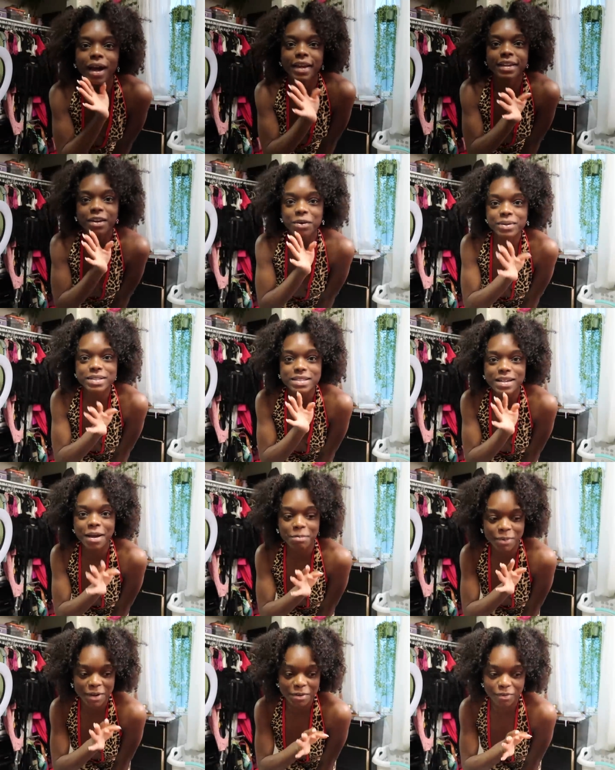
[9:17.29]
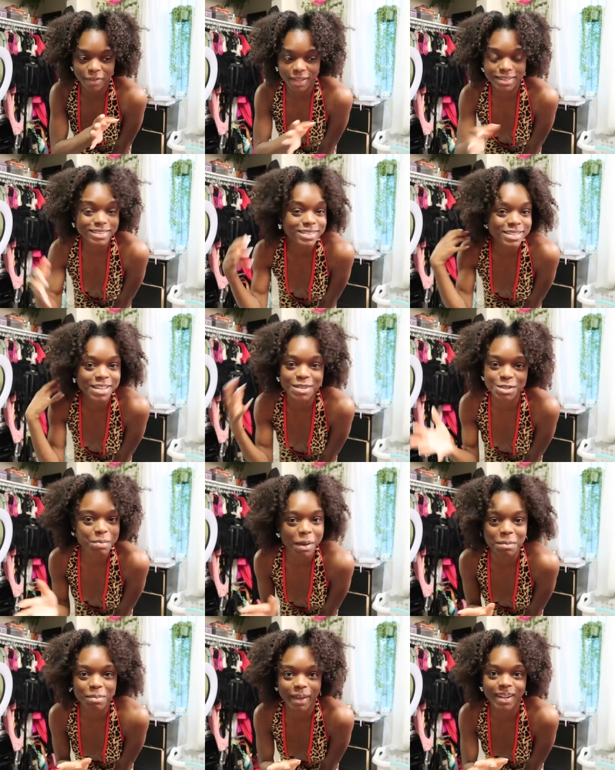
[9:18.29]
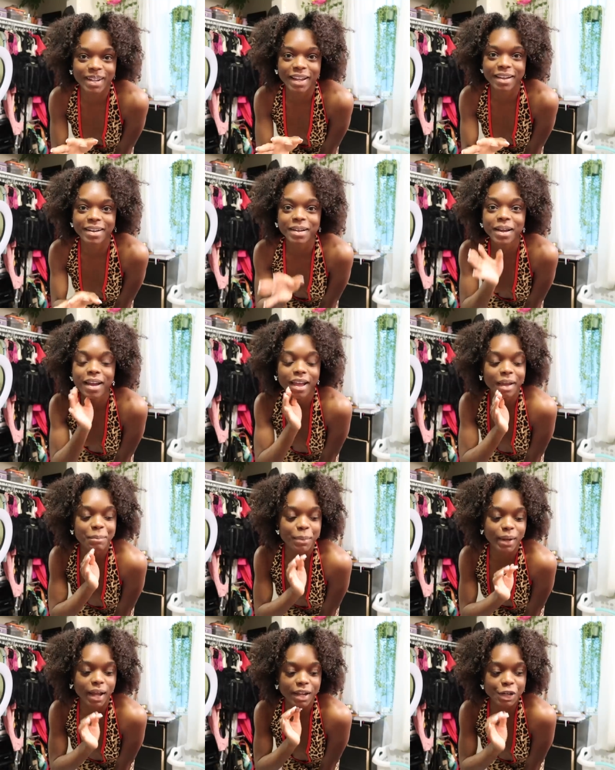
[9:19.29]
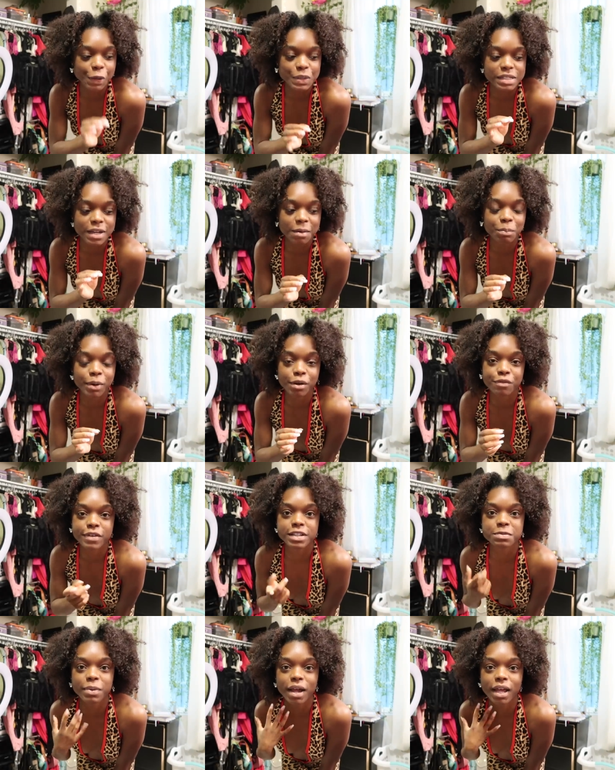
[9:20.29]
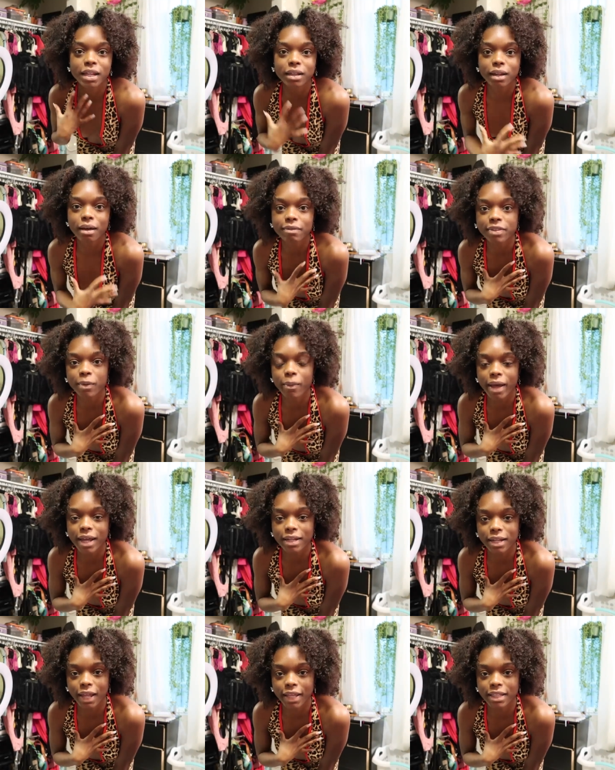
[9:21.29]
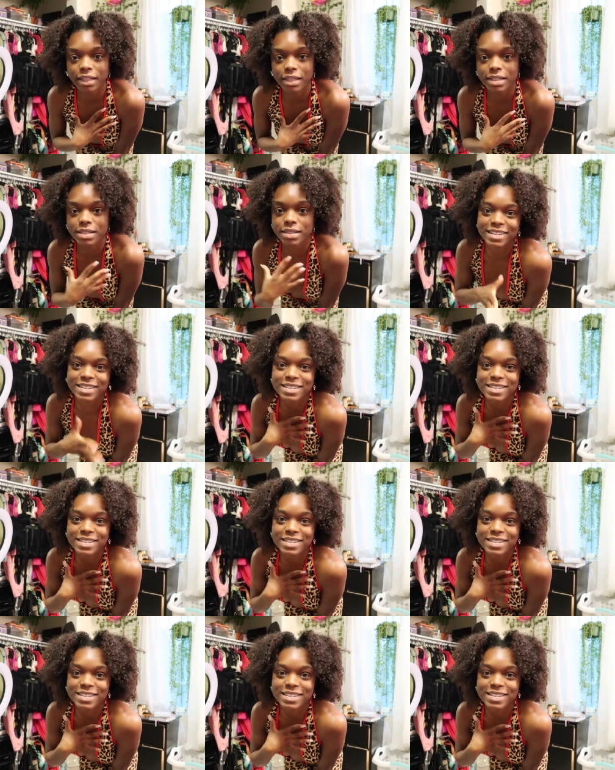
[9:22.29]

I know it's not perfect. Excuse my bed hair, but I know it's not perfect, but I love the way I lined this.